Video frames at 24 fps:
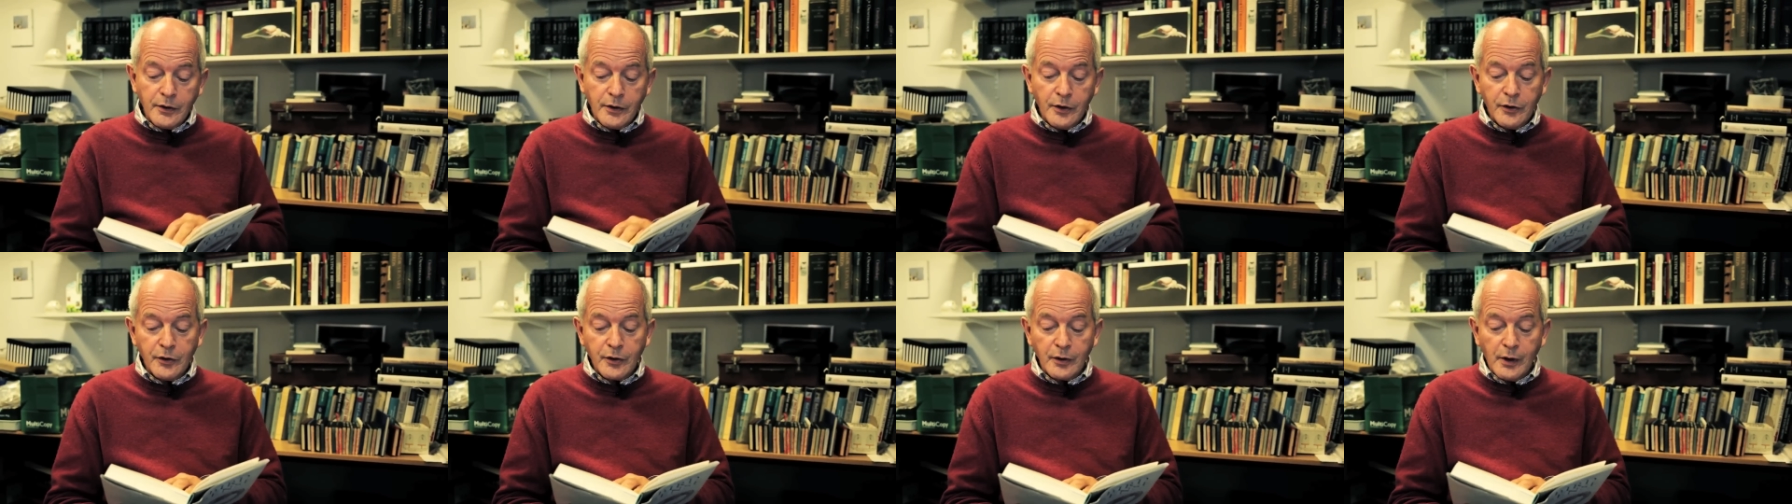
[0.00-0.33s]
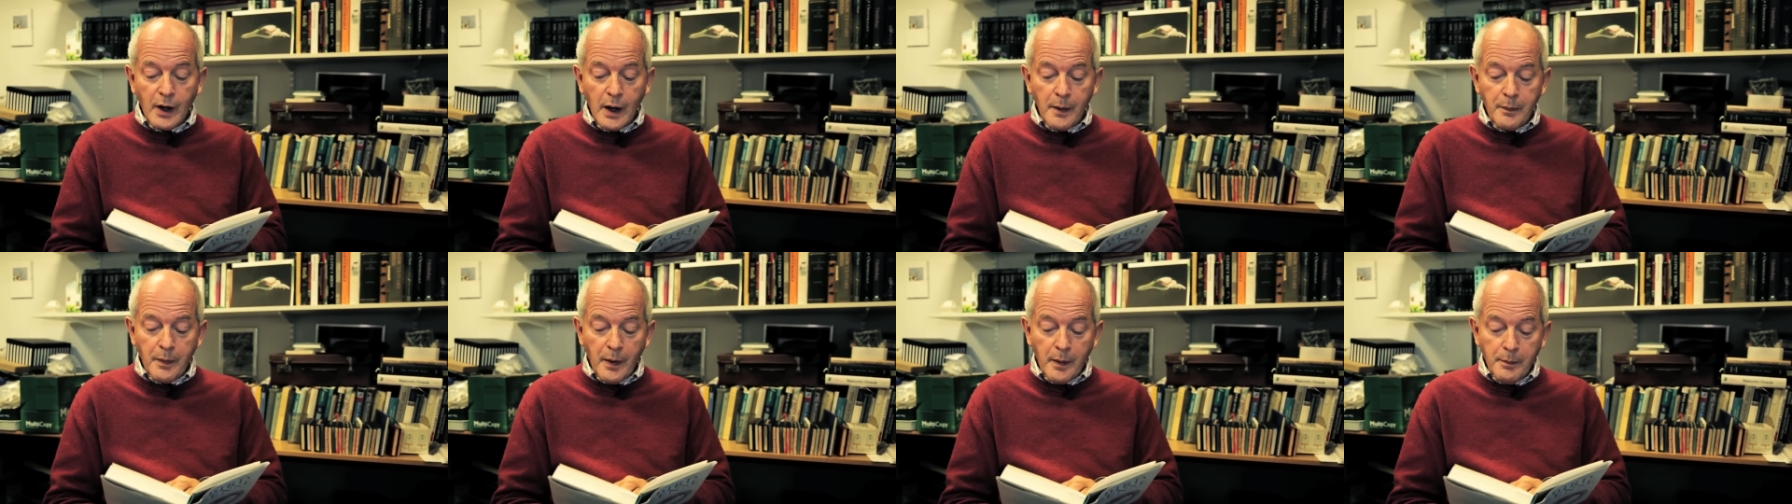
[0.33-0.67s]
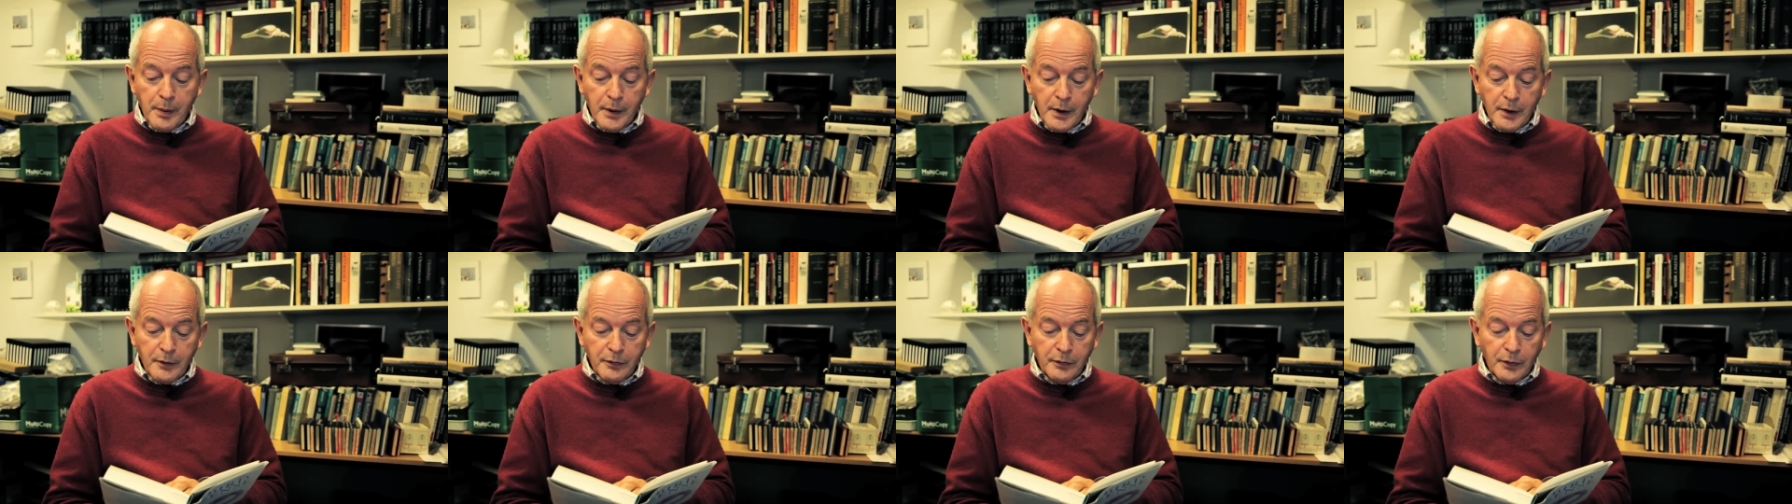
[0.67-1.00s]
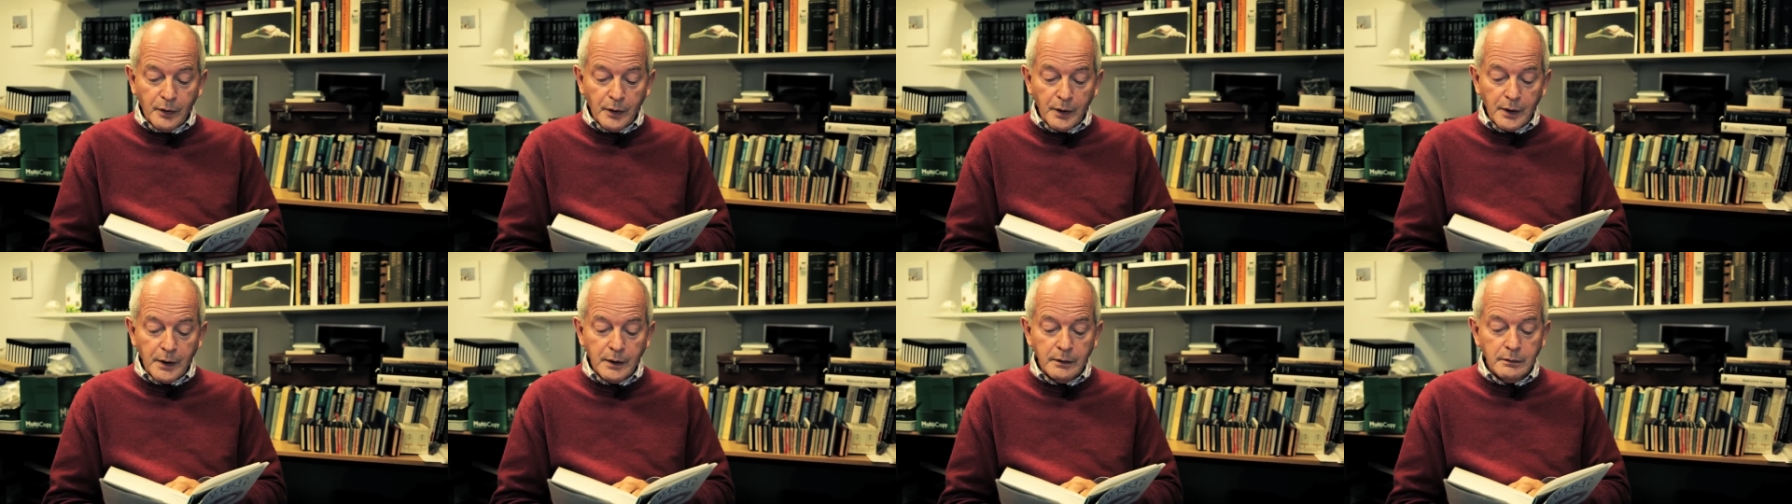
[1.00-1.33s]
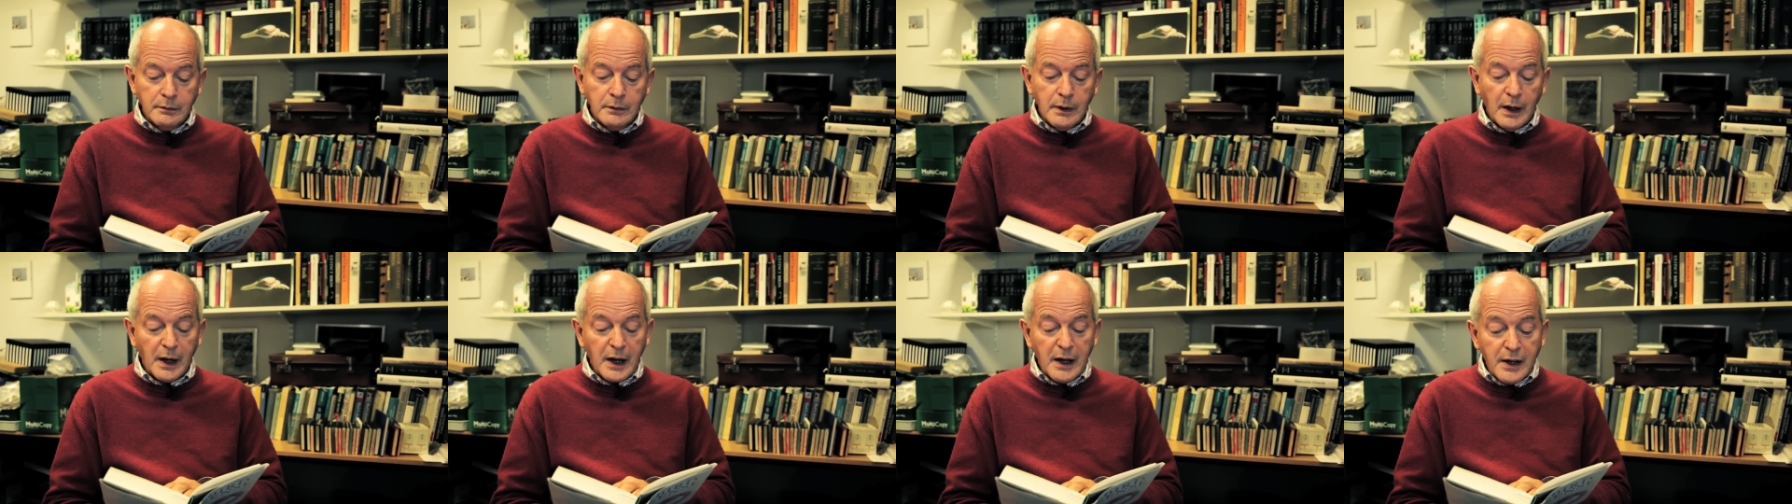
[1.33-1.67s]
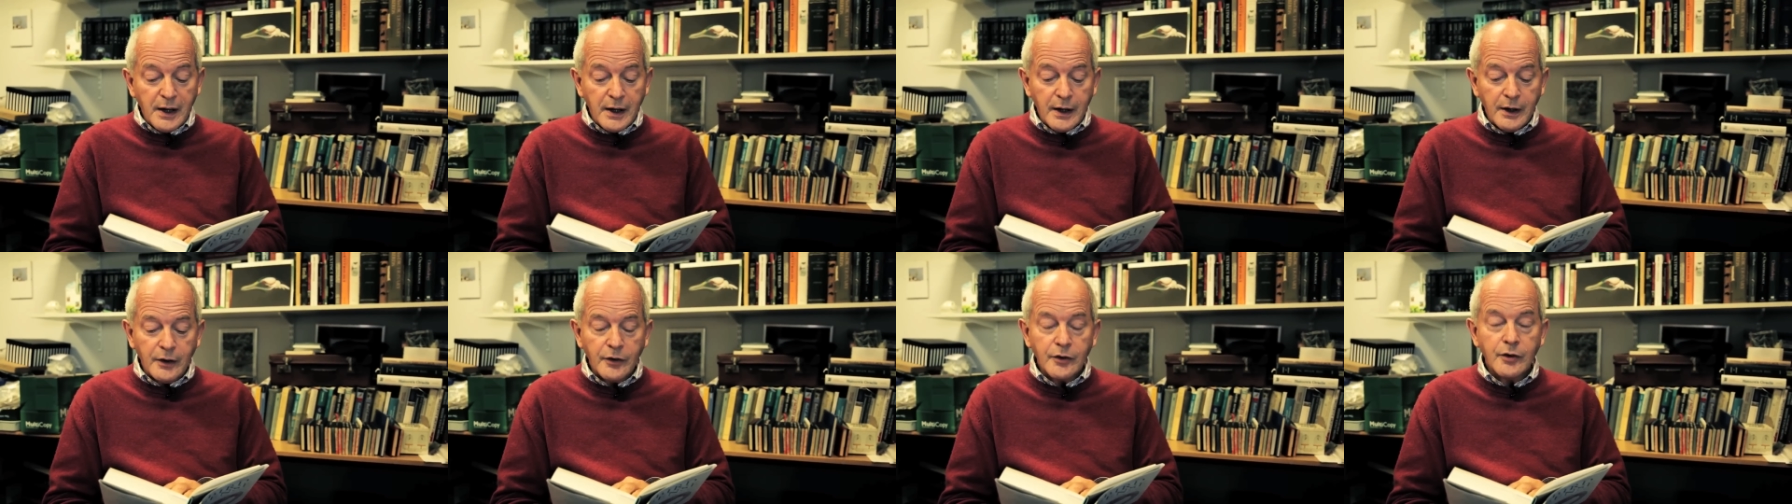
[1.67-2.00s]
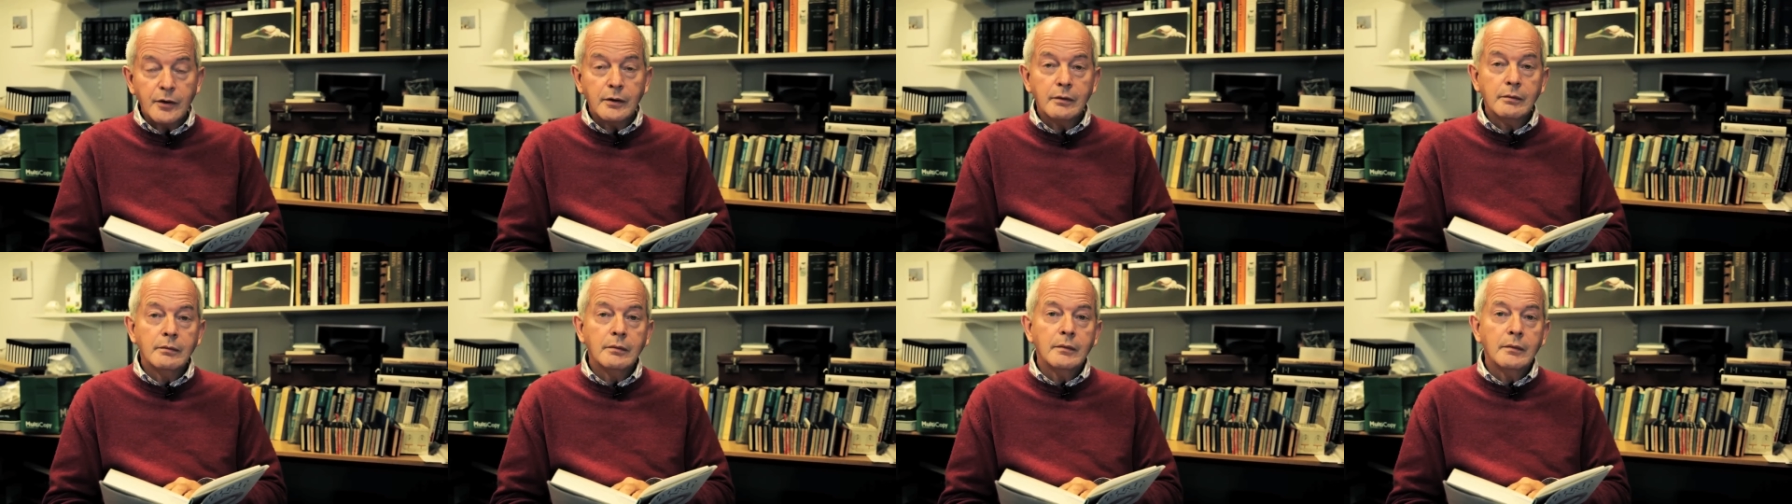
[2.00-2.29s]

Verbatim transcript: describe their bird fauna, and it is.